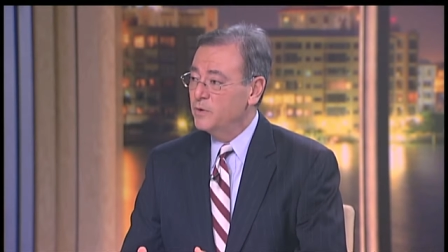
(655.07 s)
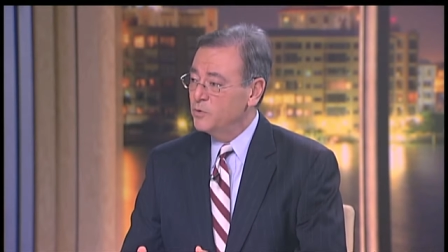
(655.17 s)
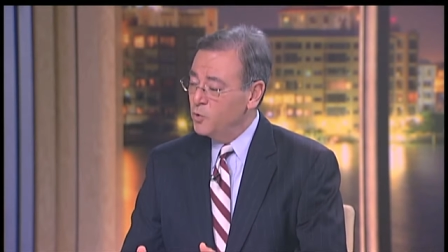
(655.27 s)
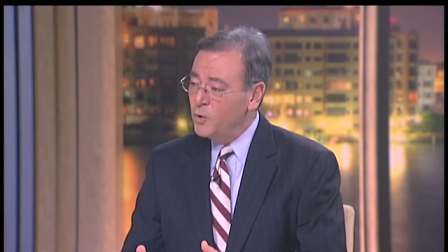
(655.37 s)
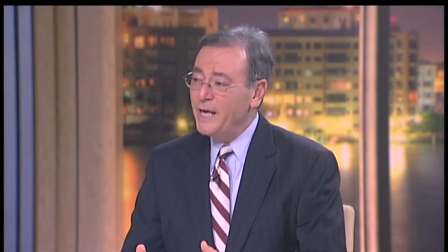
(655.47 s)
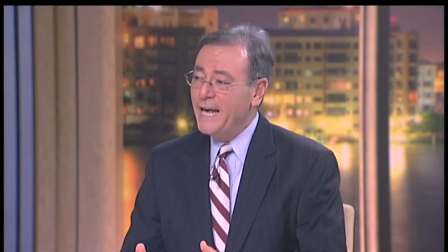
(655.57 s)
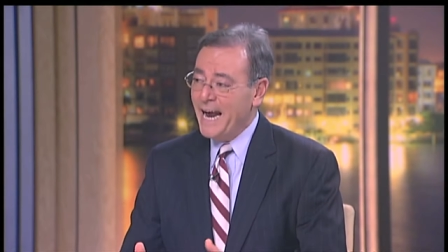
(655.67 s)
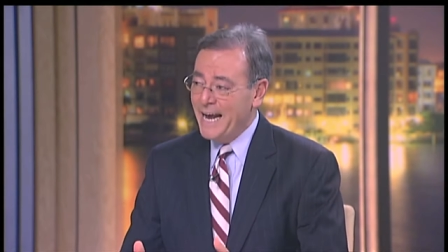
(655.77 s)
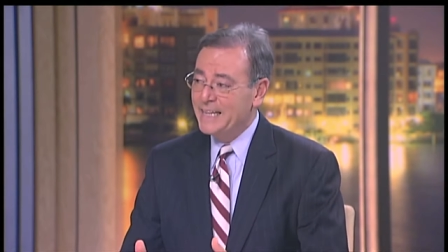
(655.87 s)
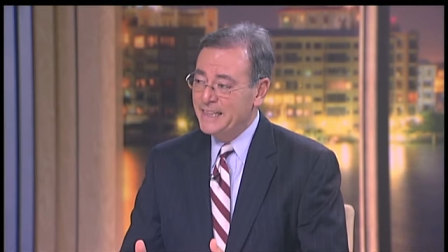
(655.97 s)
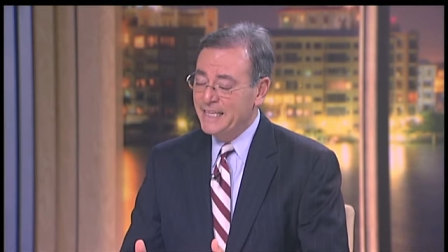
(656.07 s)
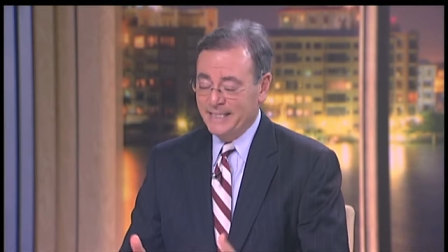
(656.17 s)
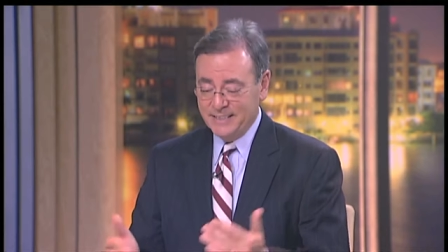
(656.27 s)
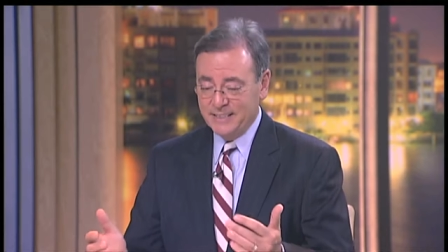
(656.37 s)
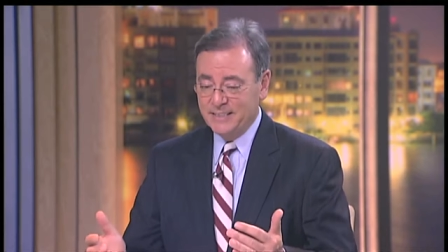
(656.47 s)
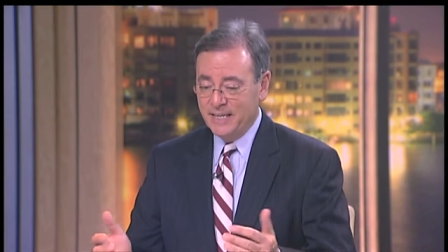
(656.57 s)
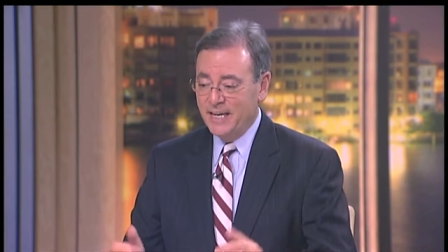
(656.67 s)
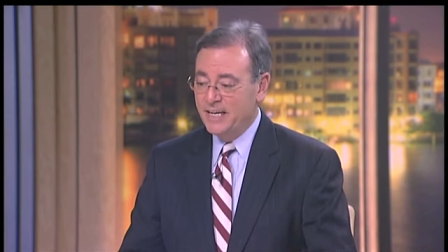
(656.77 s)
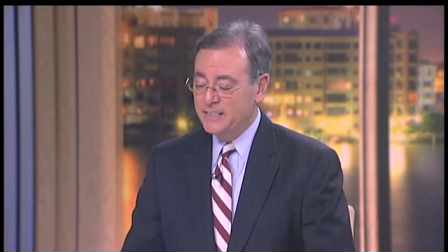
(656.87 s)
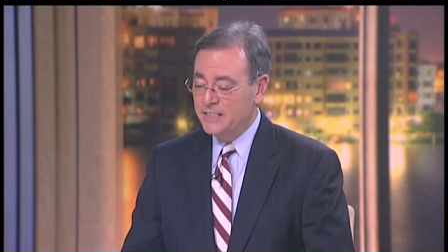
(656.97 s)
looking at this
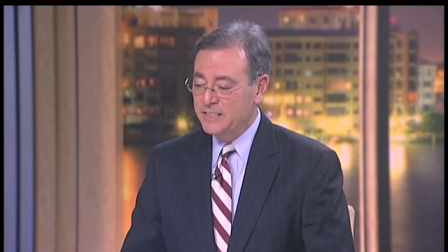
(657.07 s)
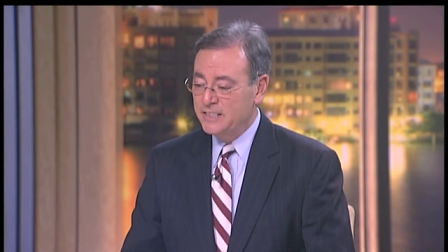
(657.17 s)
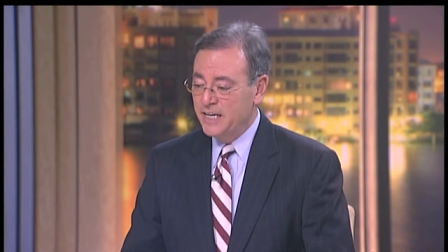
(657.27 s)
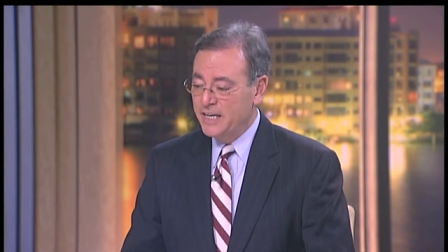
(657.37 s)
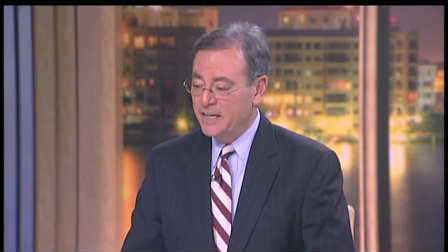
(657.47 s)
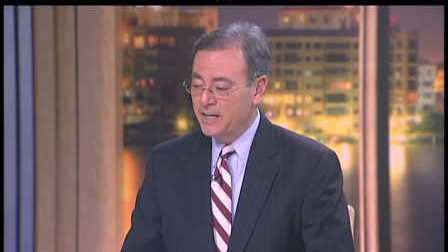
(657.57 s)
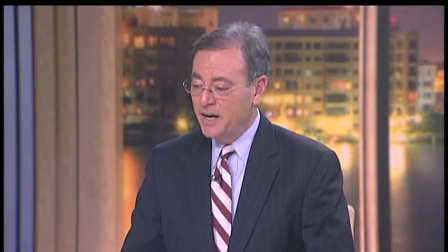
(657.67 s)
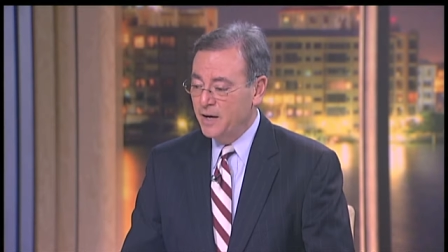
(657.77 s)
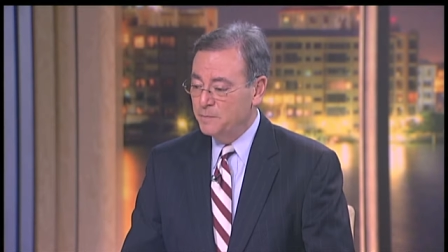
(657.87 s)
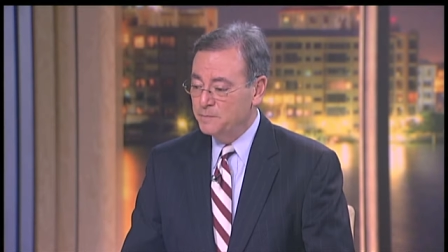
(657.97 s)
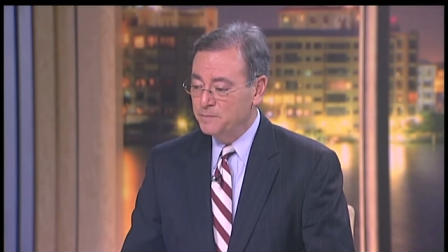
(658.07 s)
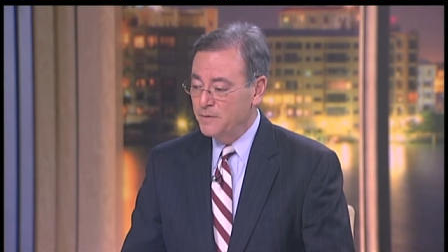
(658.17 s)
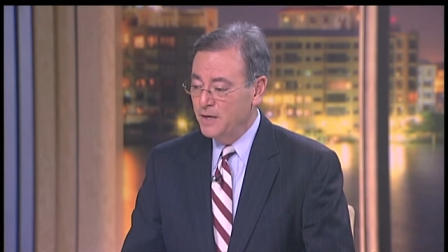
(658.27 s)
and just saying, um,